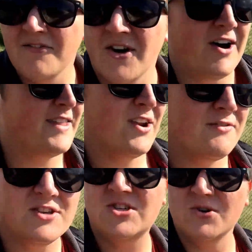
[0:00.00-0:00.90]
I've no idea
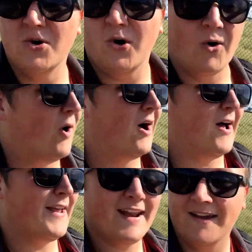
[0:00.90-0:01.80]
if you saw or
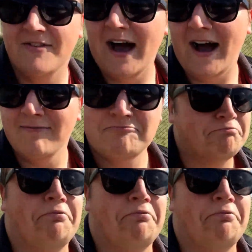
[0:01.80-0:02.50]
heard any of that.